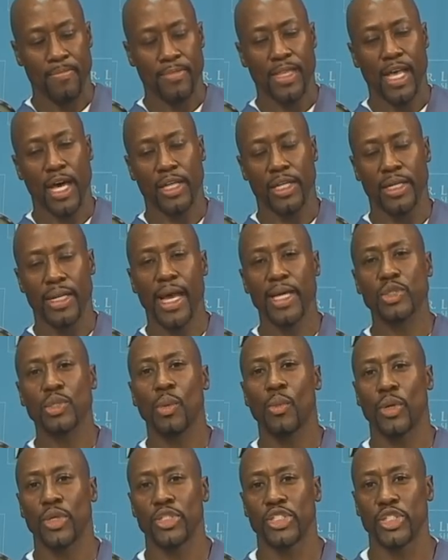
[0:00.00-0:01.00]
Now the next one I
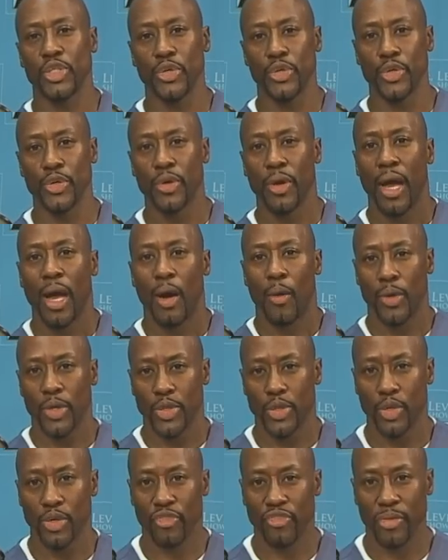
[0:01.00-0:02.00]
want to show you, I want
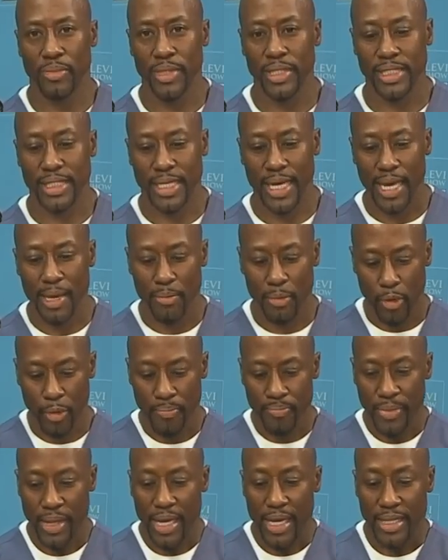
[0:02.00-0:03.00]
to do it from the table.
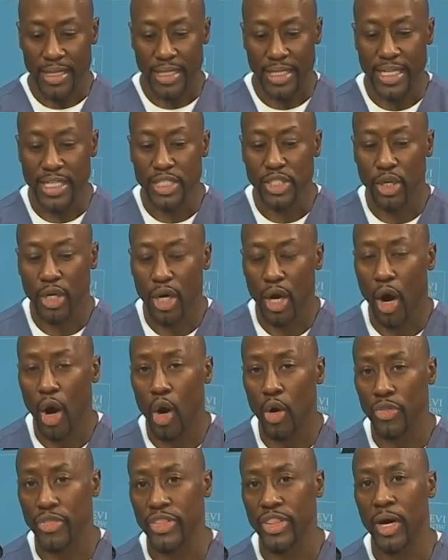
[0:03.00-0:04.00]
These are
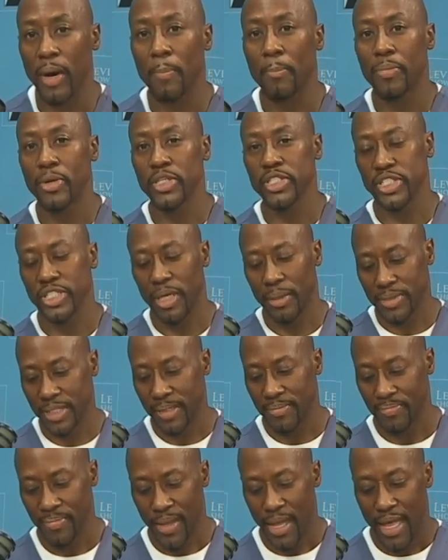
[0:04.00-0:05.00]
called thumb push-ups.
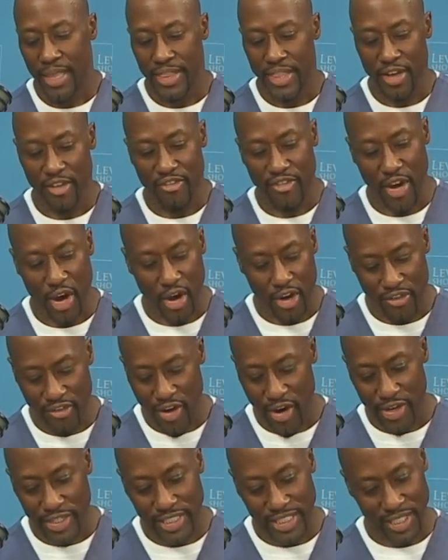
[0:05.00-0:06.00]
They're very,
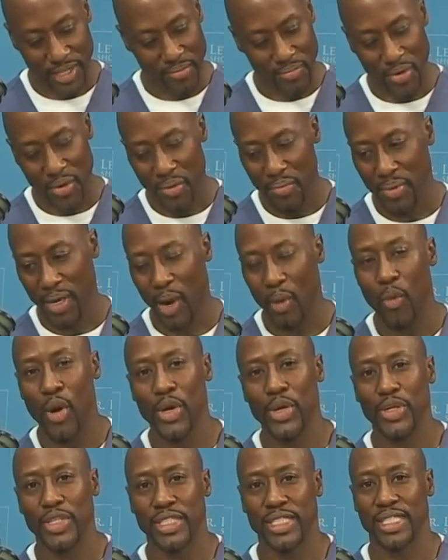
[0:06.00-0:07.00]
very simple, but I
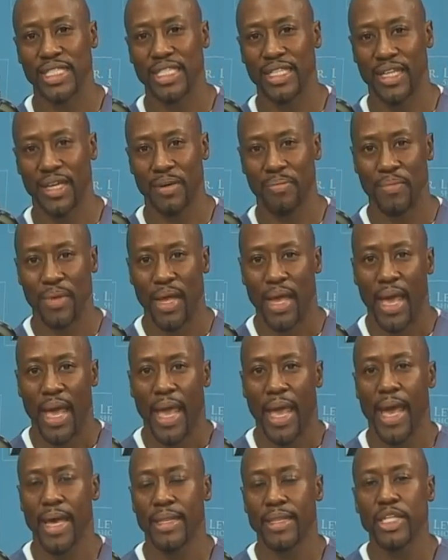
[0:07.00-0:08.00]
want you to see them.
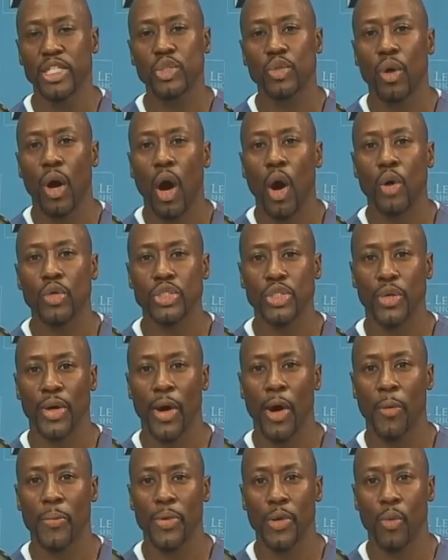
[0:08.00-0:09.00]
And this will also
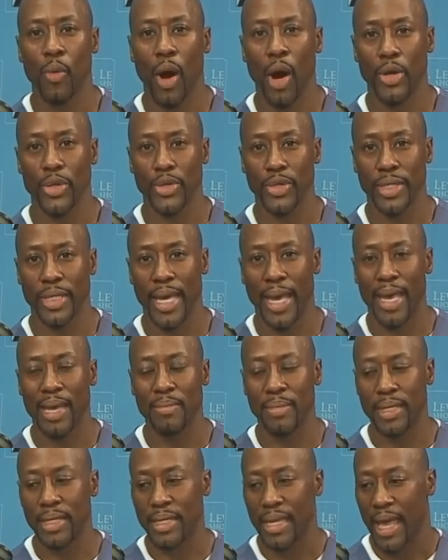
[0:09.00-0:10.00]
help you while you're
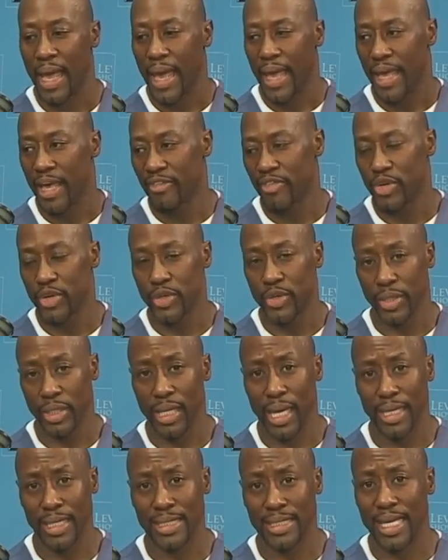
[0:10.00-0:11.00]
gaming, if you're doing a
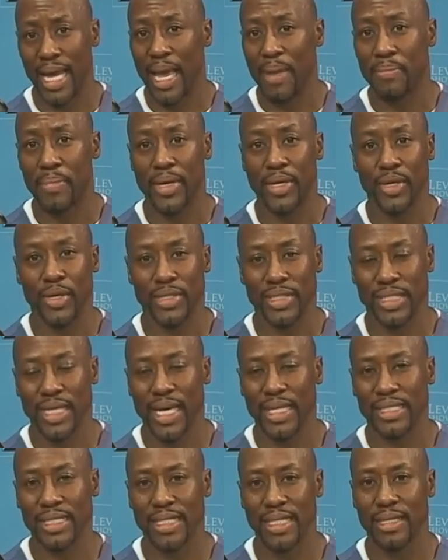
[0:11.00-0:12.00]
lot of typing or
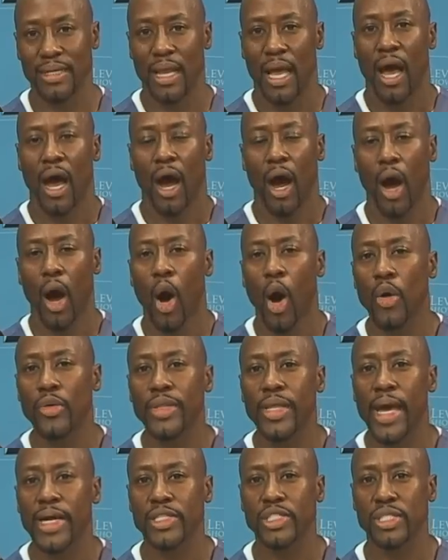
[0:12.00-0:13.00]
texting. All
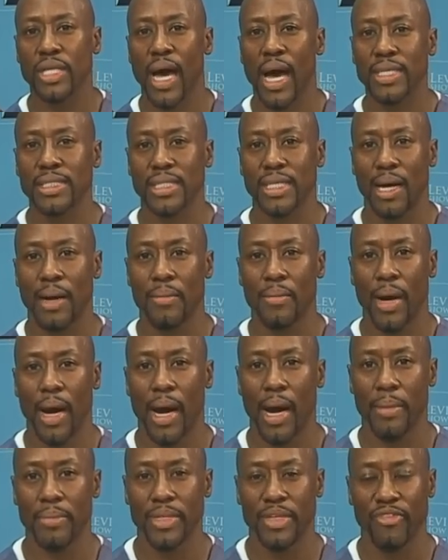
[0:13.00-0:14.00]
the exercises that
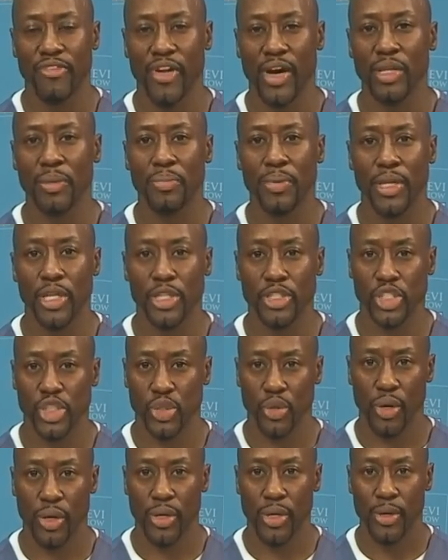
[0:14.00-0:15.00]
I'm developing and
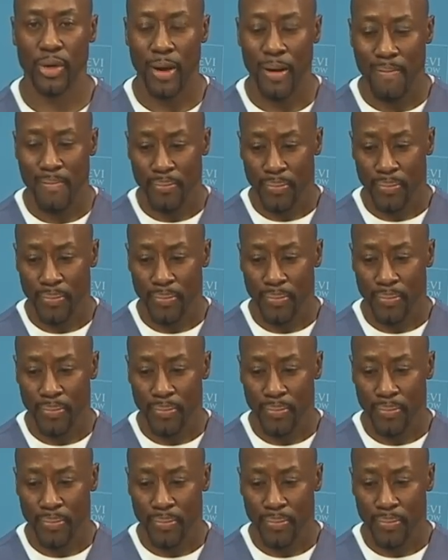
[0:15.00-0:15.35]
showing you